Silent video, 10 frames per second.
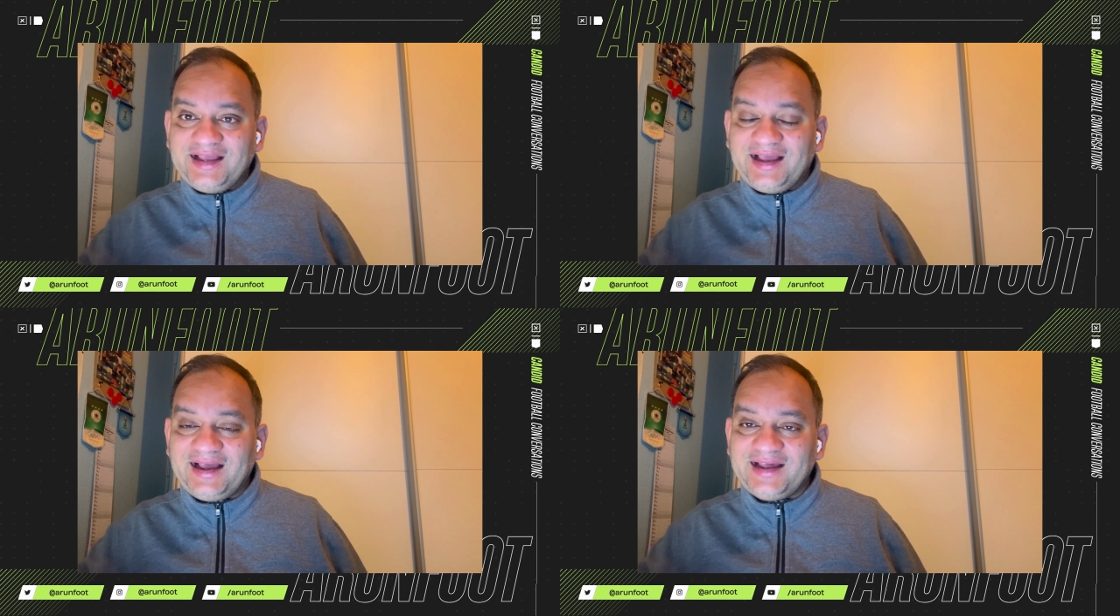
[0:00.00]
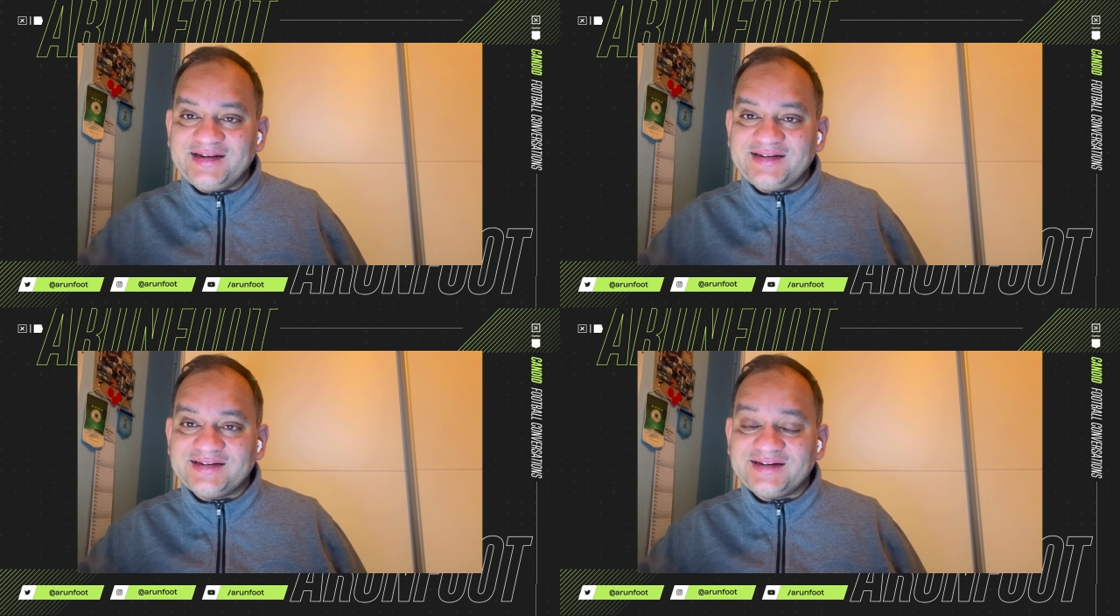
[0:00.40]

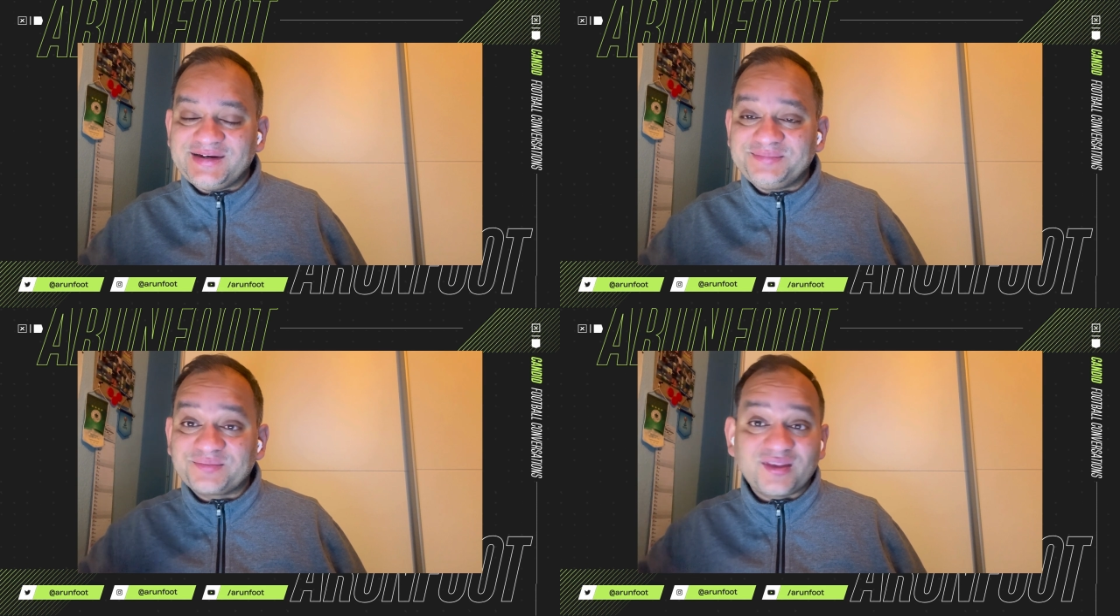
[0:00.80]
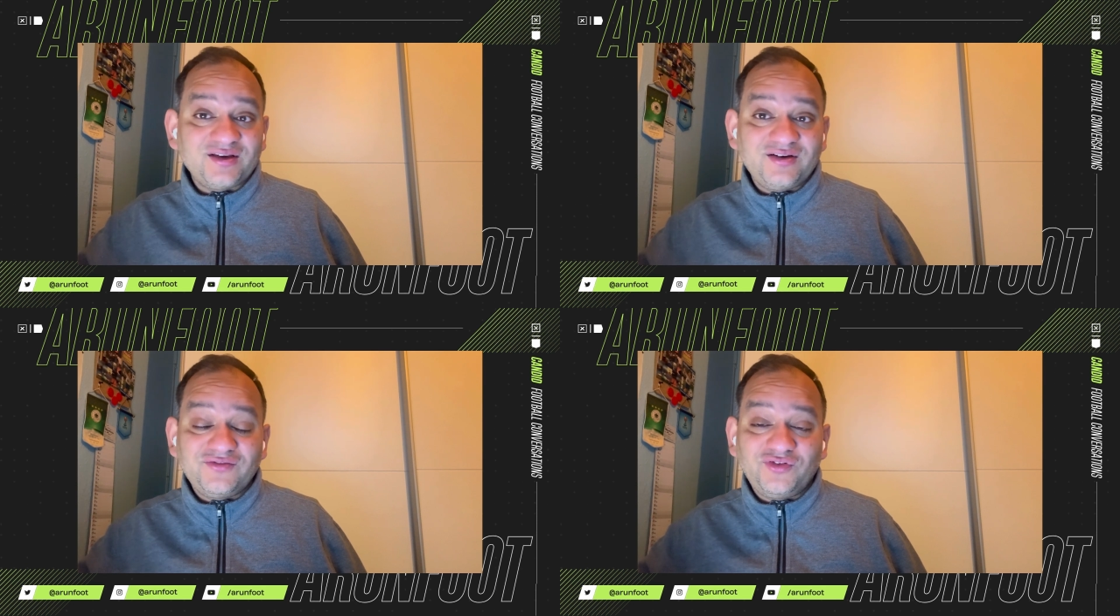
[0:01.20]
and
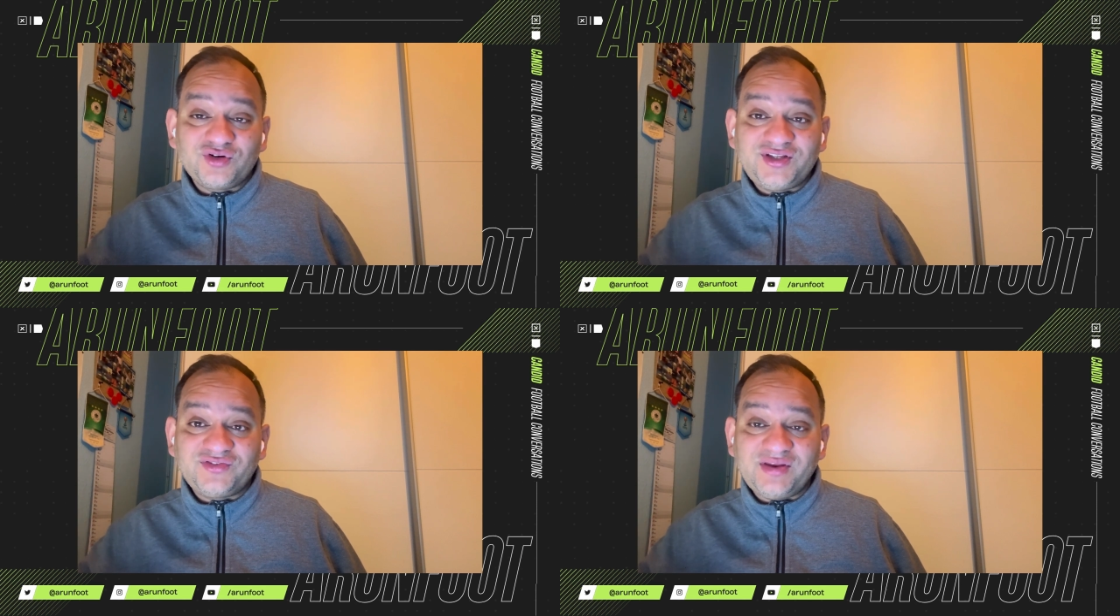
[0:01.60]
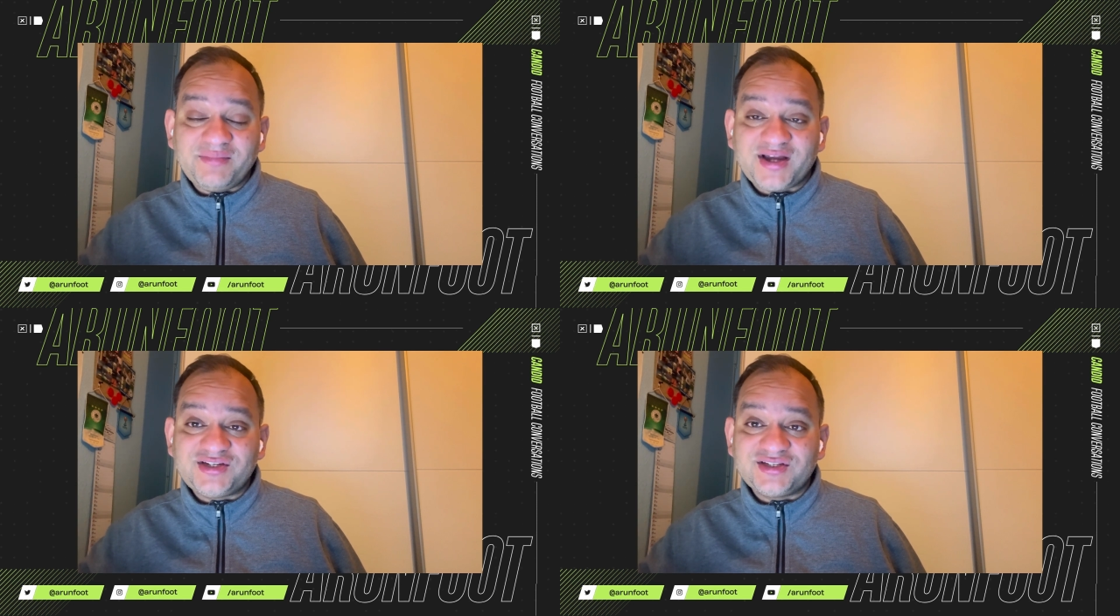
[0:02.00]
43
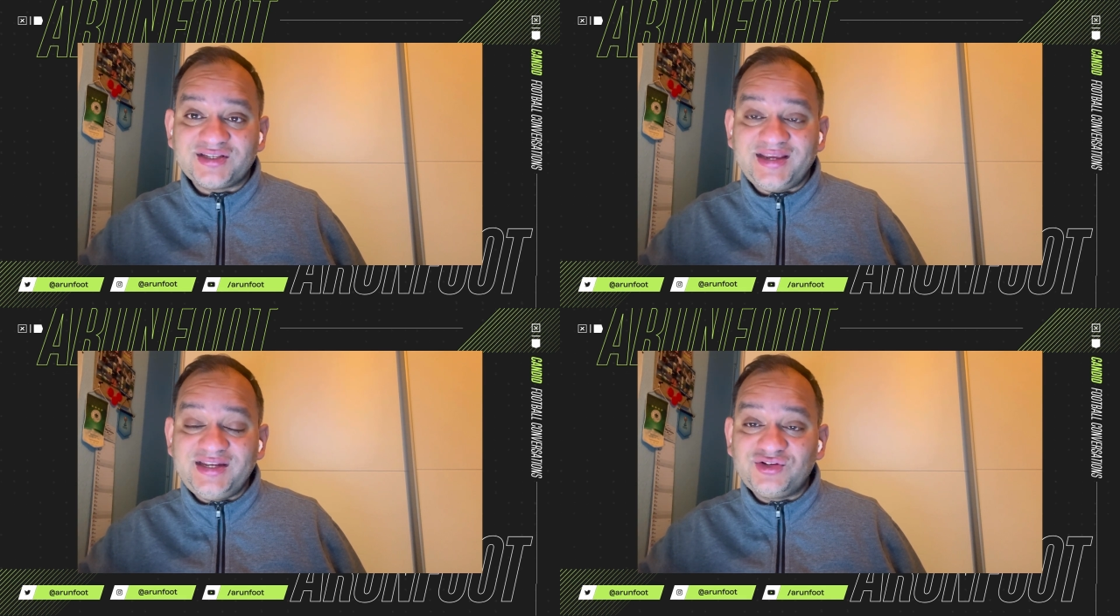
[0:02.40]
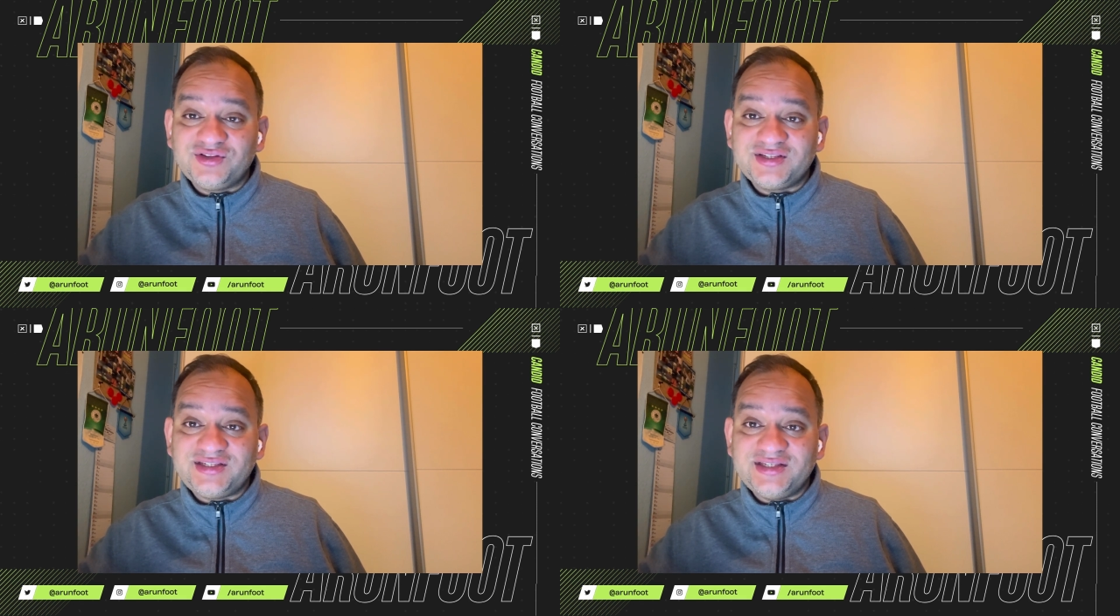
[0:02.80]
matches into
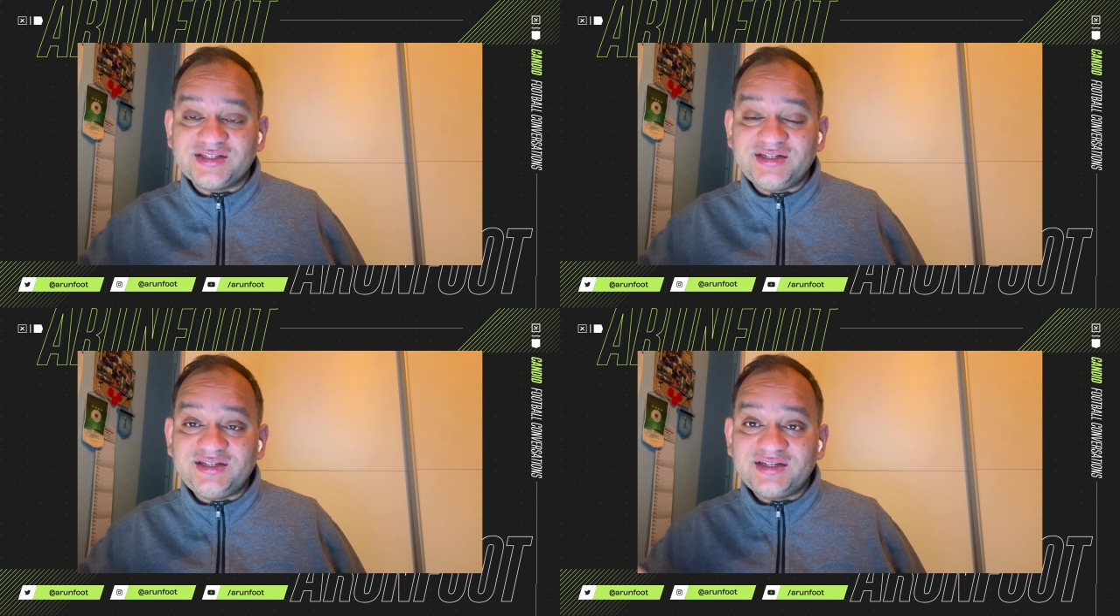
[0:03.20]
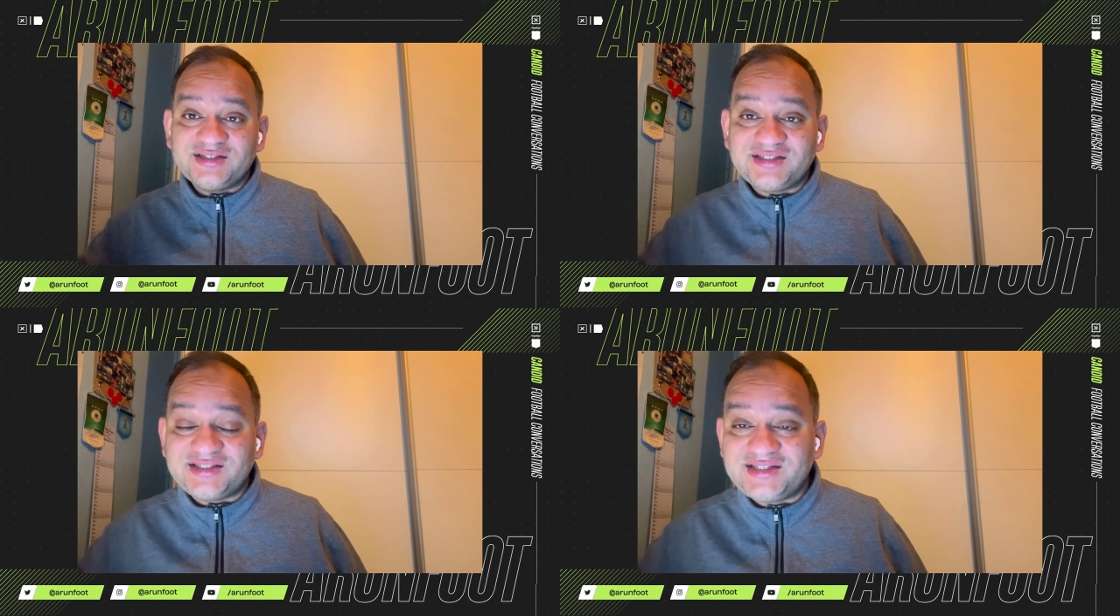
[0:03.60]
the season,
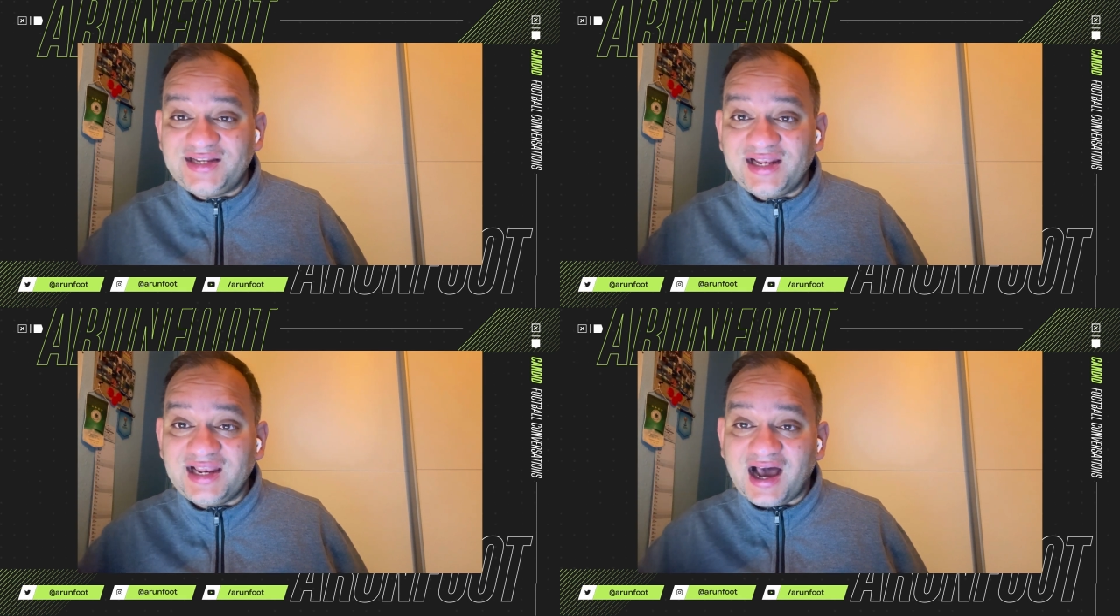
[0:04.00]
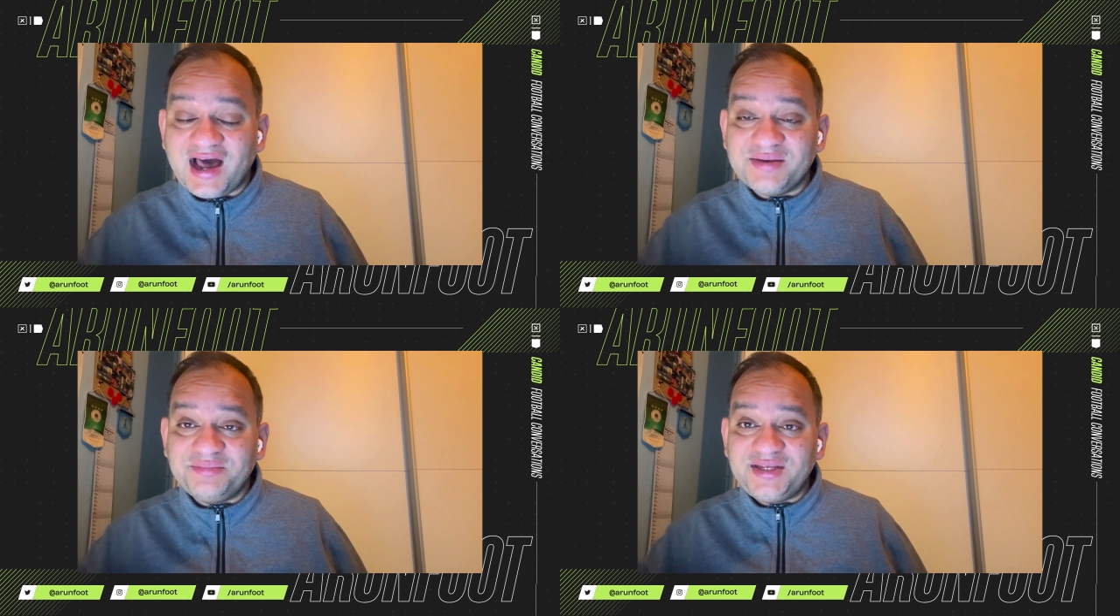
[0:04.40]
still
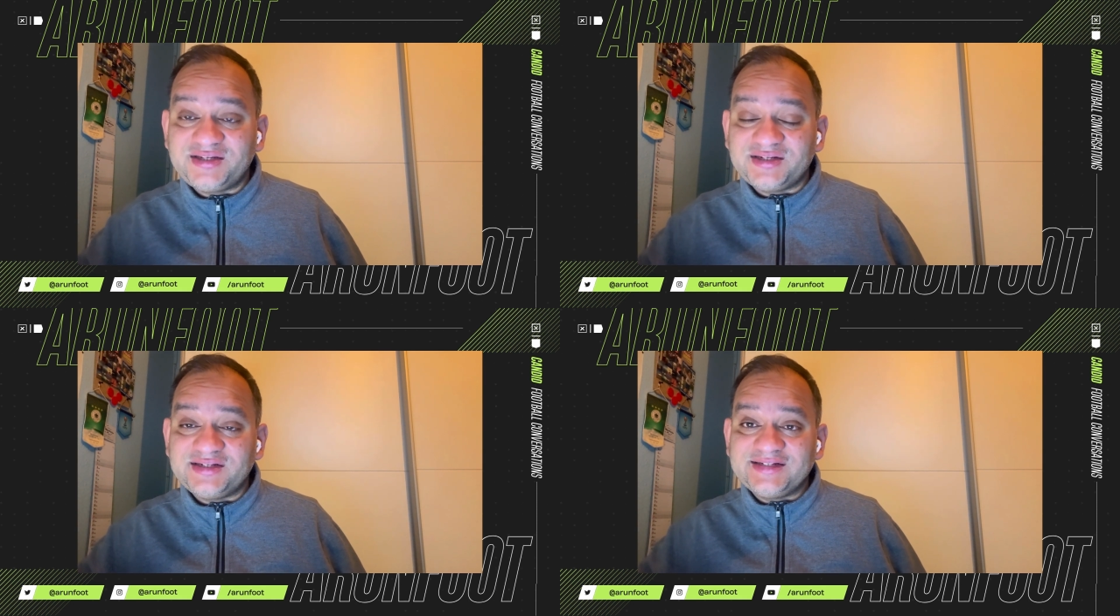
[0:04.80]
unbeaten.